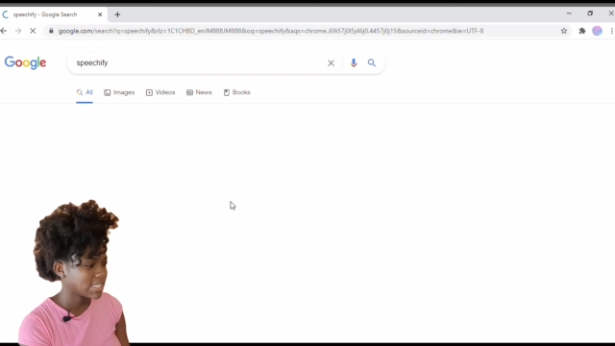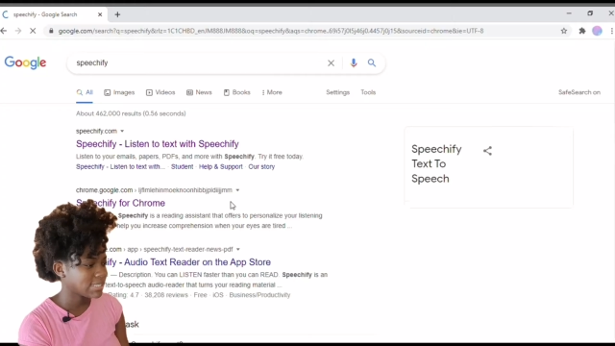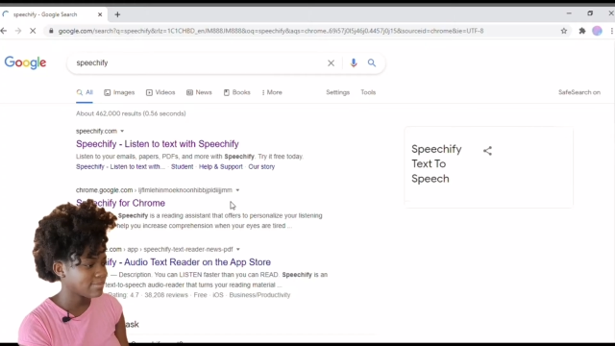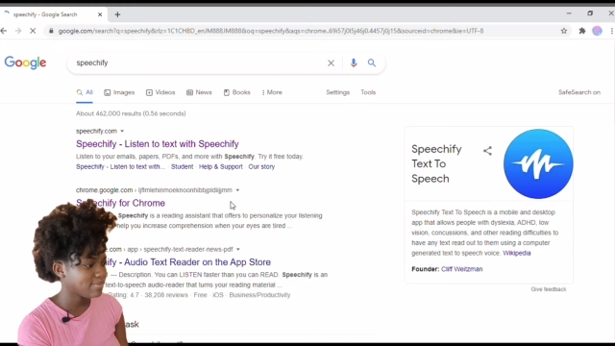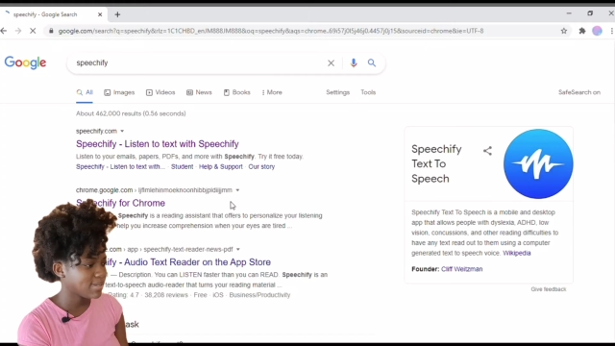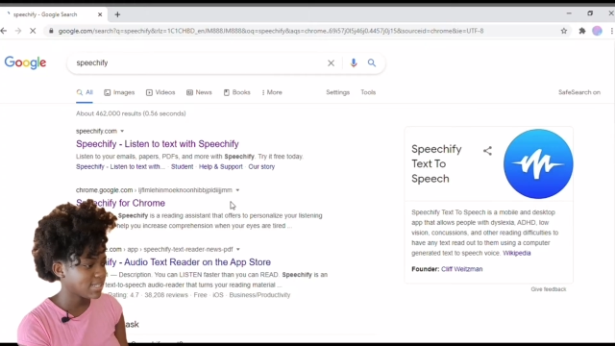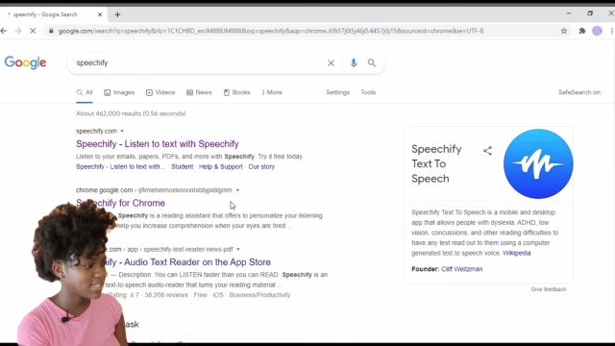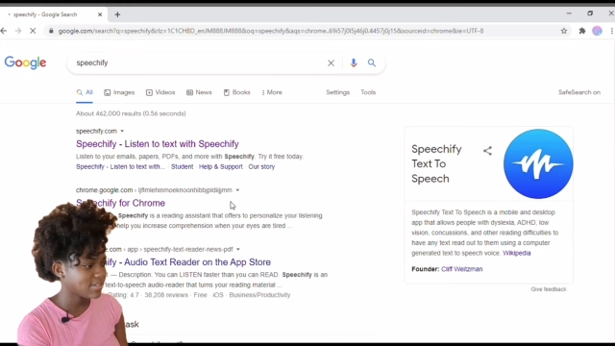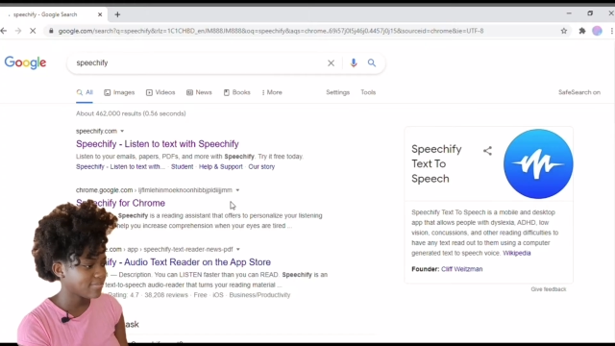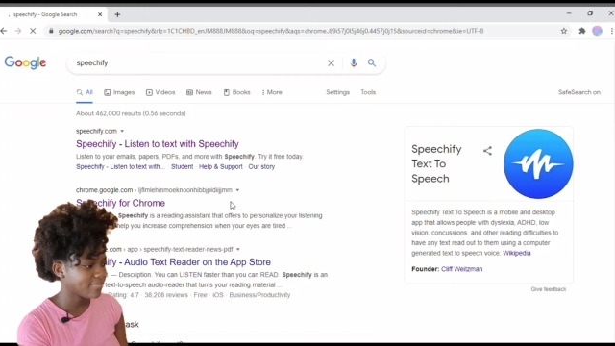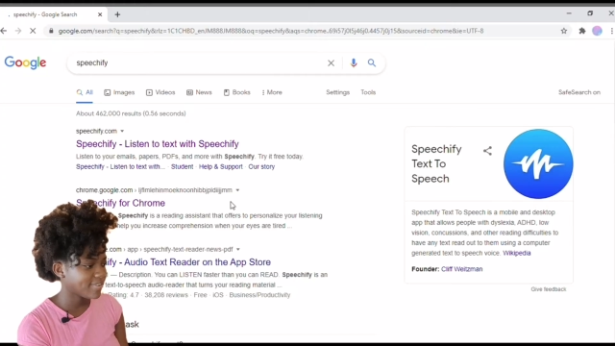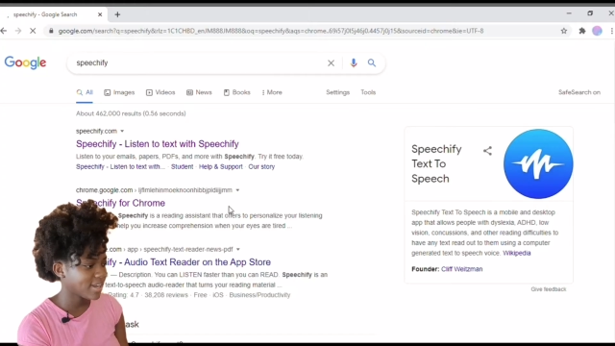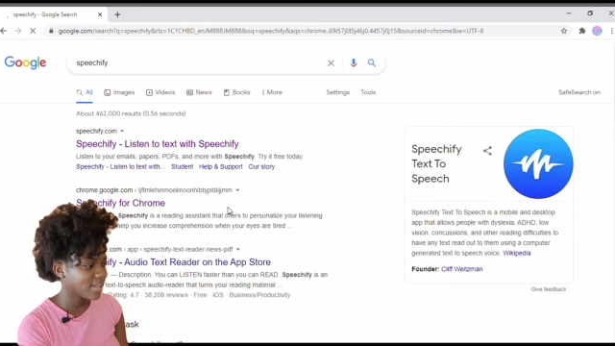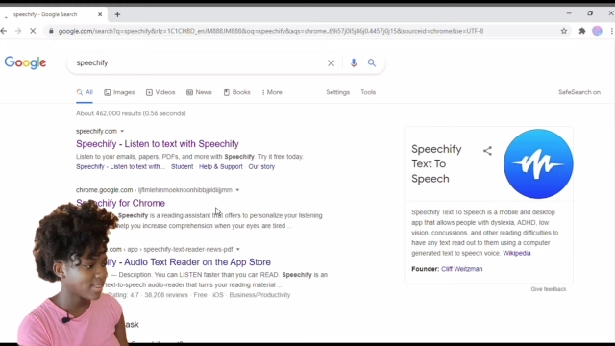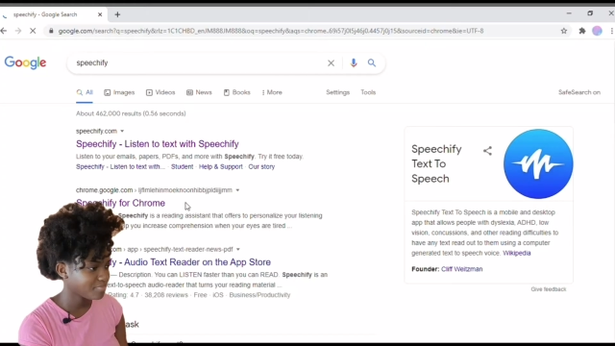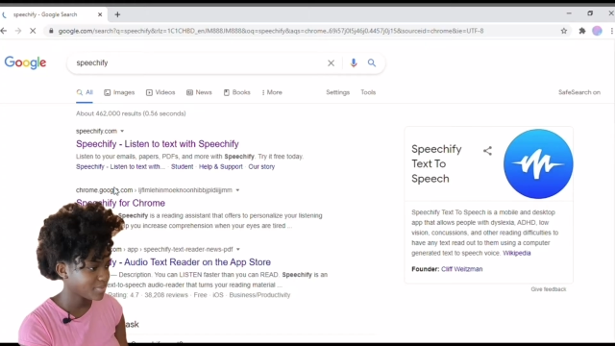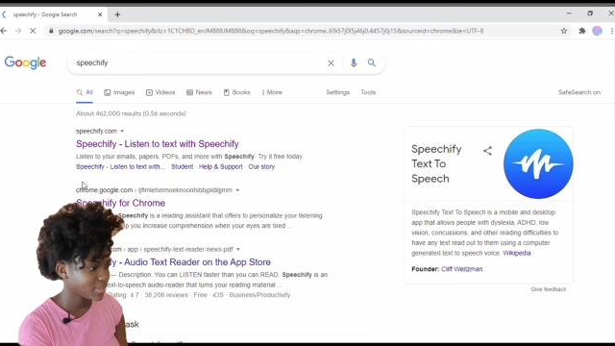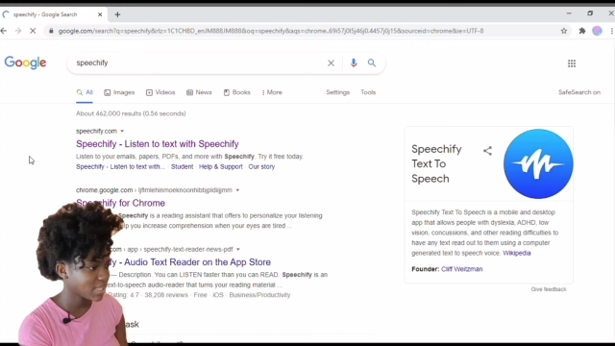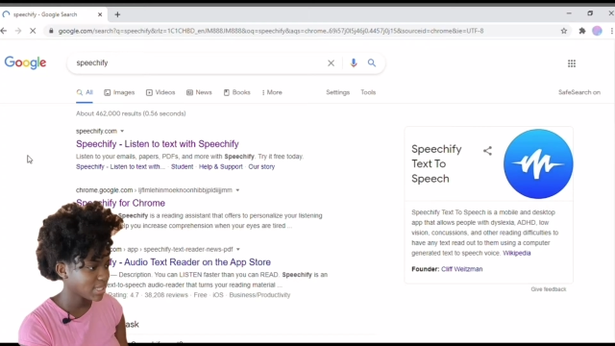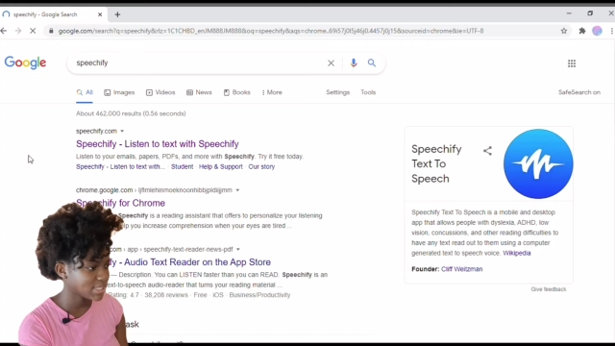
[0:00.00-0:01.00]
Speechify,
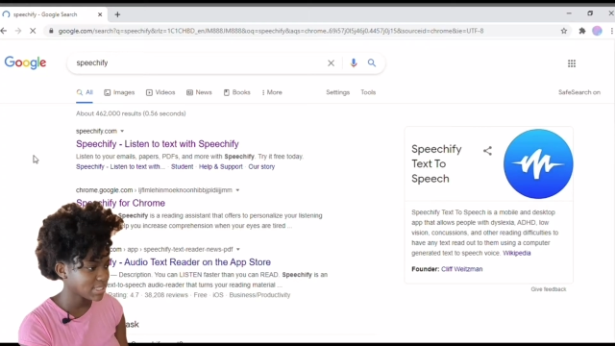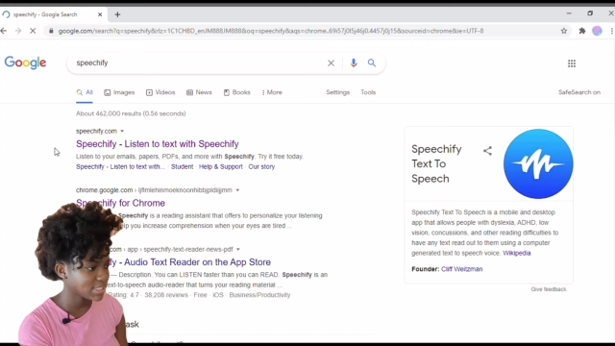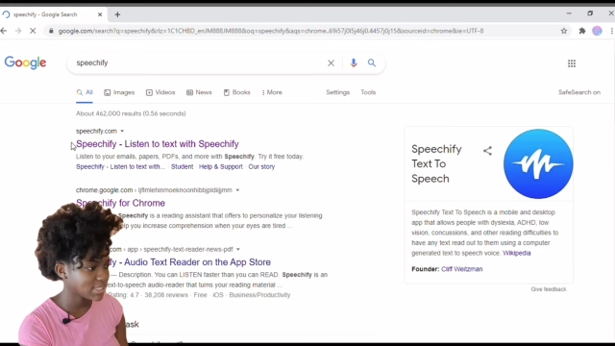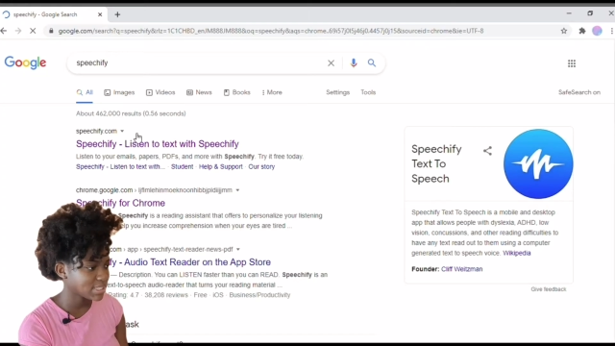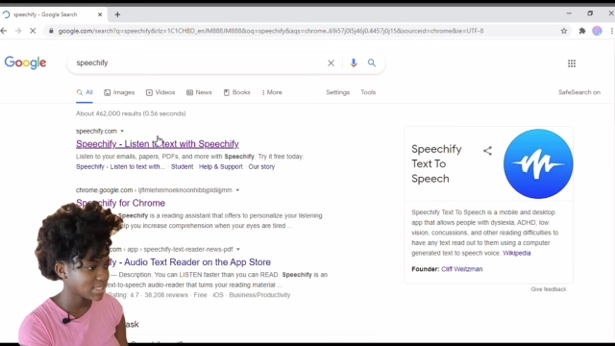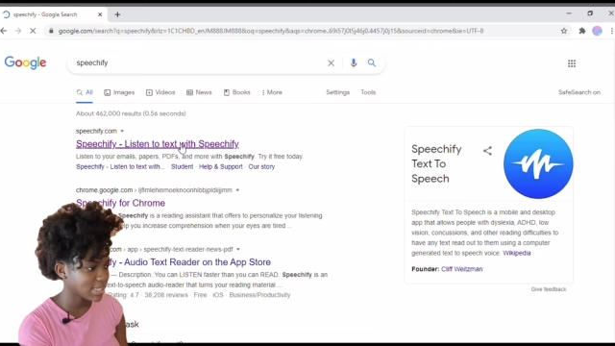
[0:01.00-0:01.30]
listen to